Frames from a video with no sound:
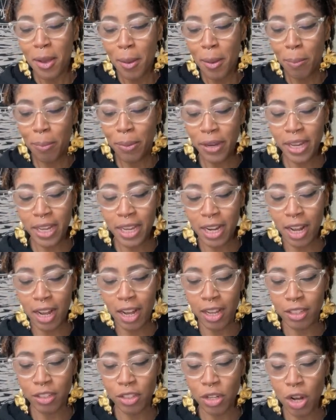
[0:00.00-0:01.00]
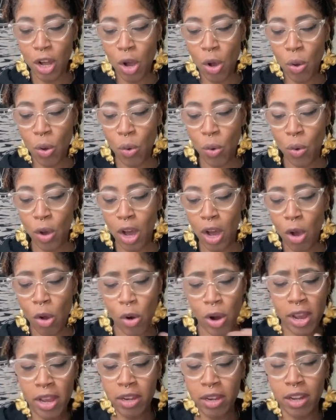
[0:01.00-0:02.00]
put,
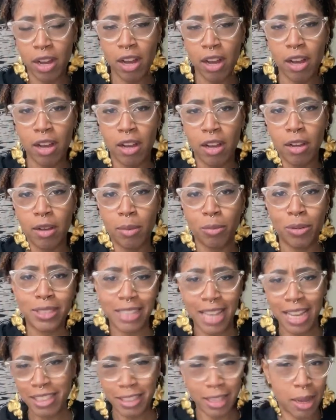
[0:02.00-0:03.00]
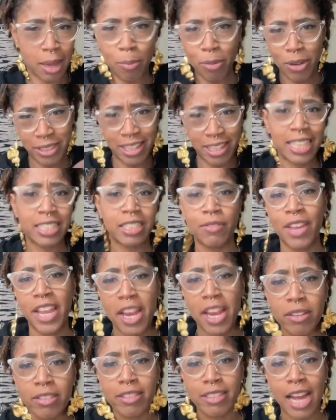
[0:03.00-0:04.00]
on a protective
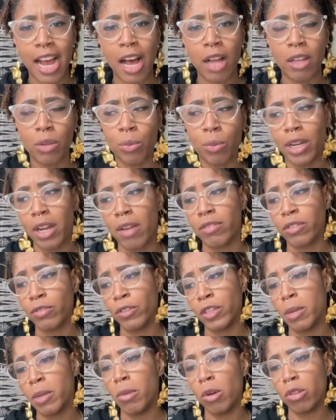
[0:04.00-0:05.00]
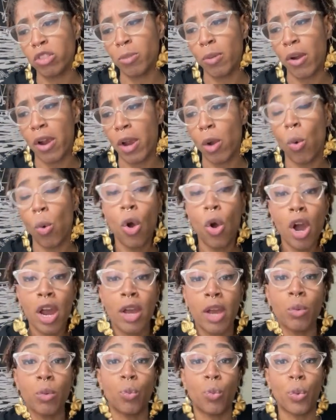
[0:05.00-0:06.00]
hairstyle or whatever, for the most part,
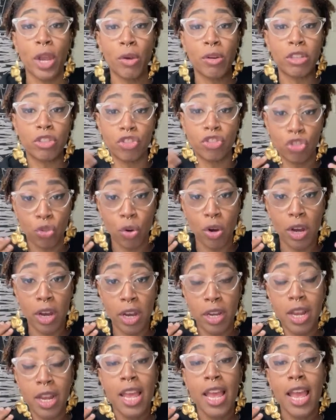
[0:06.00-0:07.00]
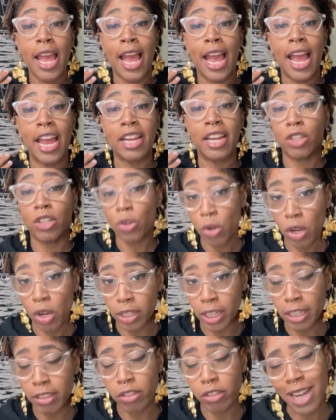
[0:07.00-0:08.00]
or wear it short and
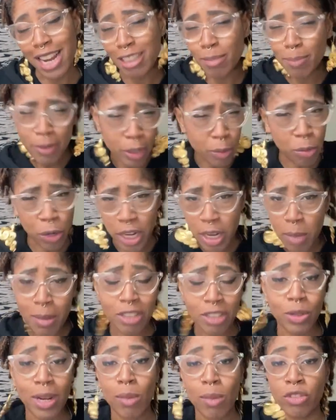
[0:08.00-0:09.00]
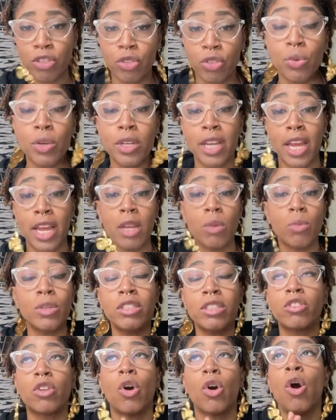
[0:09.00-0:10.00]
curly. So that's pretty much what I was doing, and it
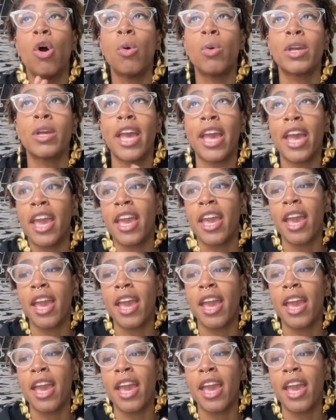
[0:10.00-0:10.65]
was okay.